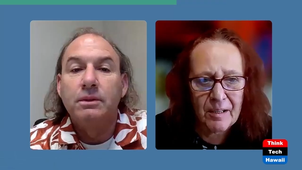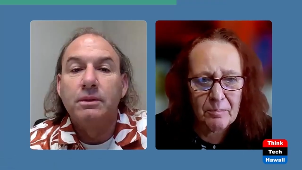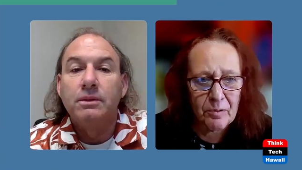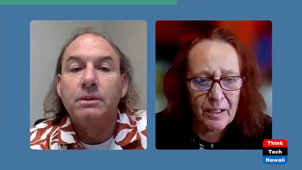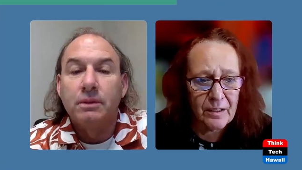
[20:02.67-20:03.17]
Speaker 1: Very
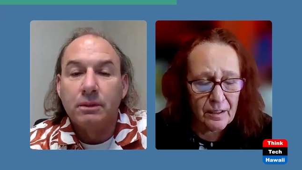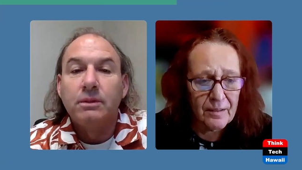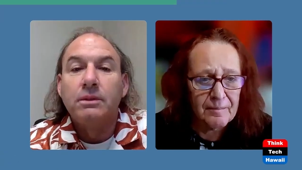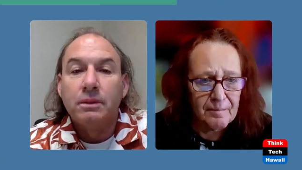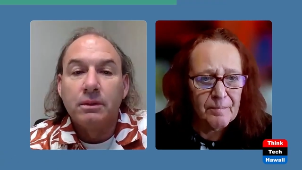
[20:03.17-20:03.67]
important.
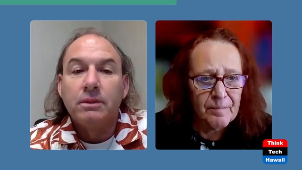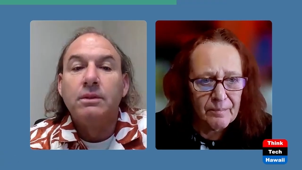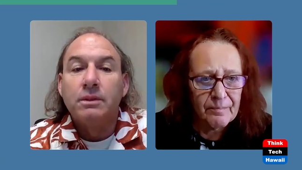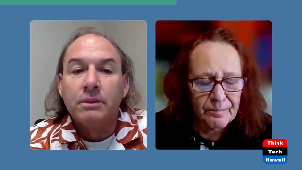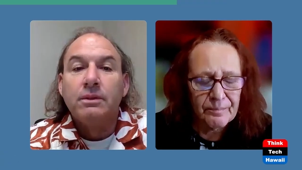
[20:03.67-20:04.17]

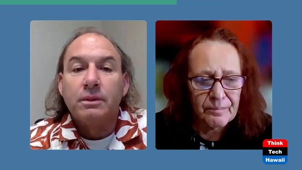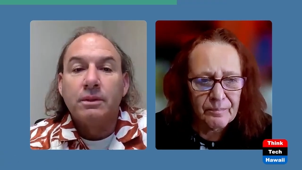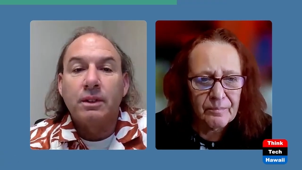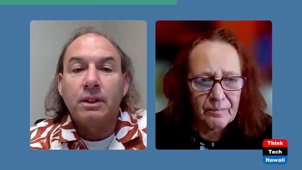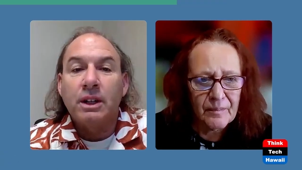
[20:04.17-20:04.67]

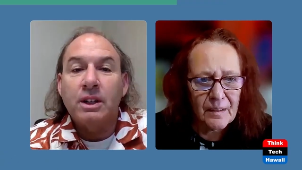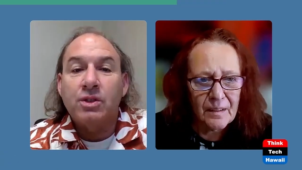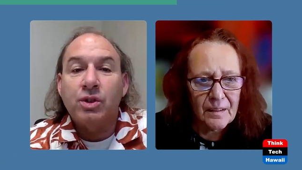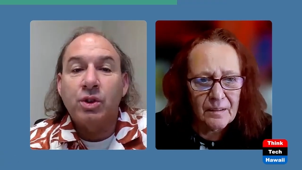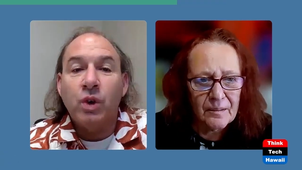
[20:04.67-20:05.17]
Speaker 2: It's
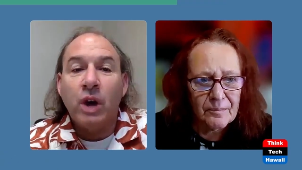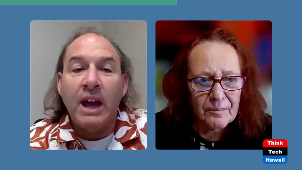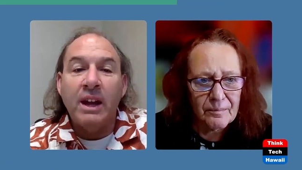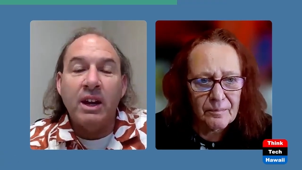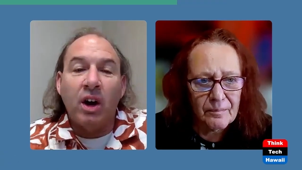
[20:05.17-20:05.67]
true, and
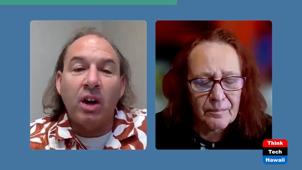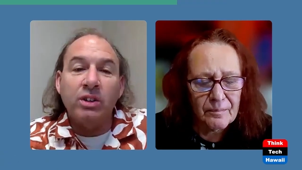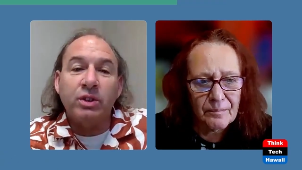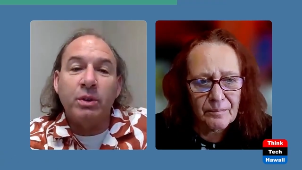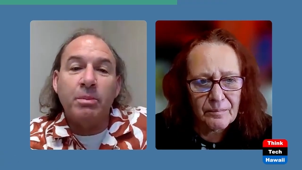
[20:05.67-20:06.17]
it
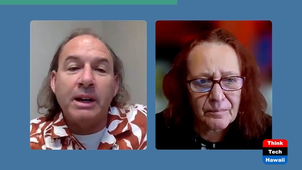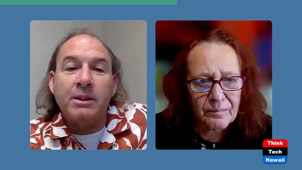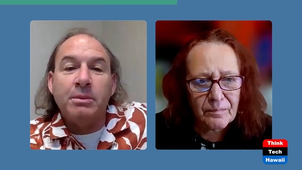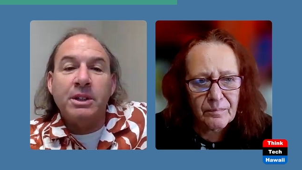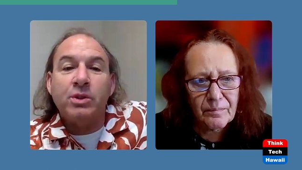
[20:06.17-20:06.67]
also reminded
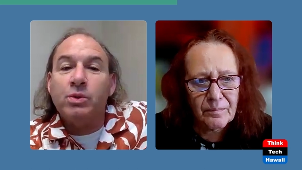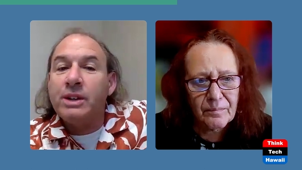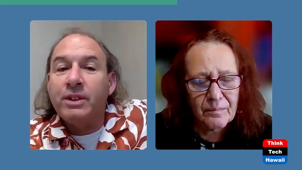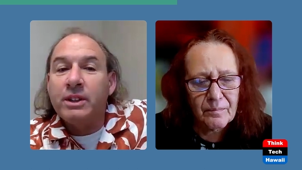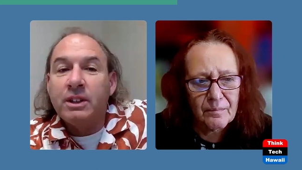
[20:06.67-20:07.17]
me too.
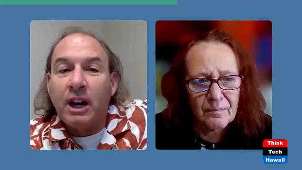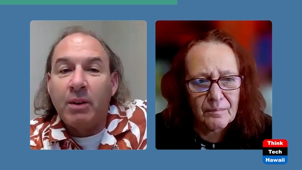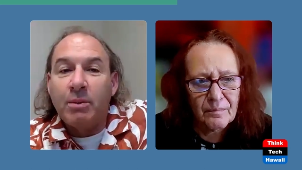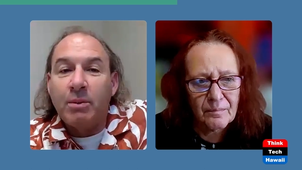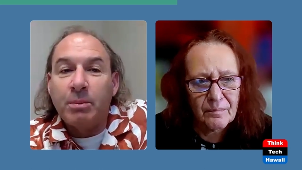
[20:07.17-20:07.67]
Even I
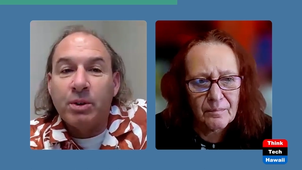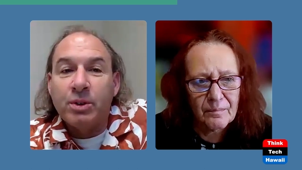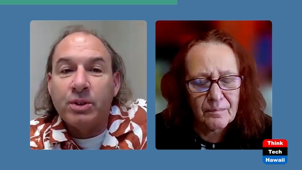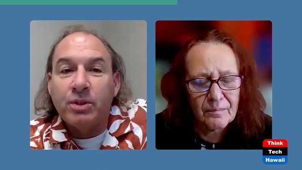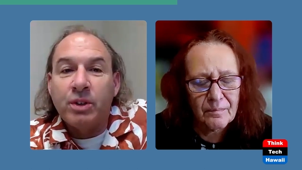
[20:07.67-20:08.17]
remember it
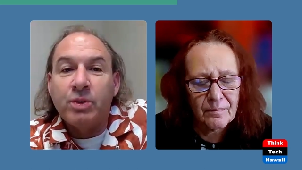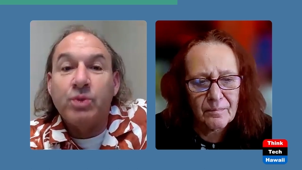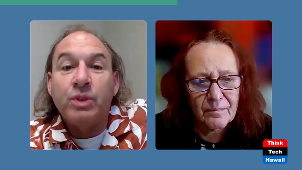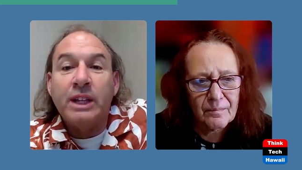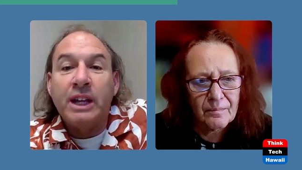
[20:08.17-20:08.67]
was it was
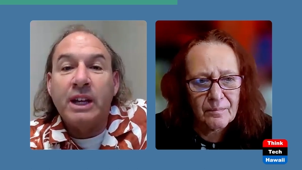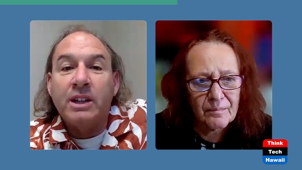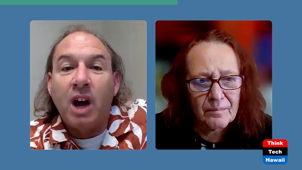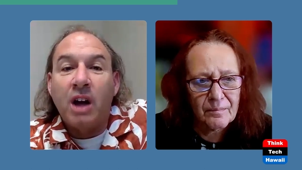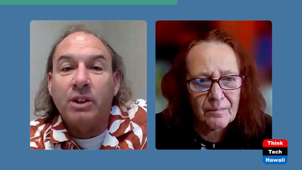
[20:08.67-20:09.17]
really a
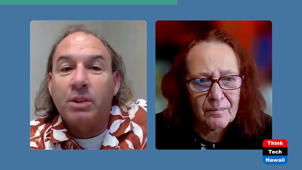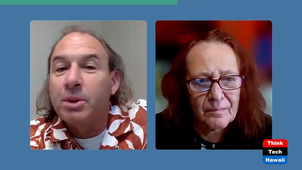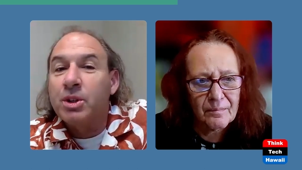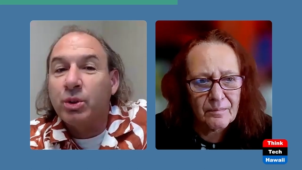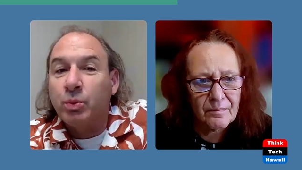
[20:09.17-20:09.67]

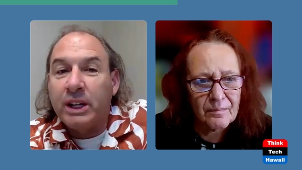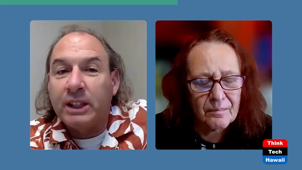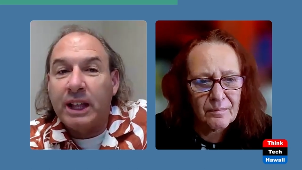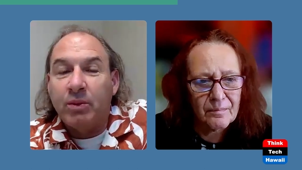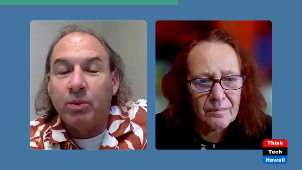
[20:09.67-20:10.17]
non-commercial week
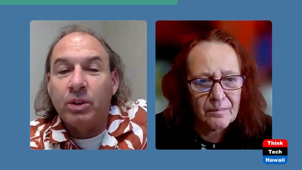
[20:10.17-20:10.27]
that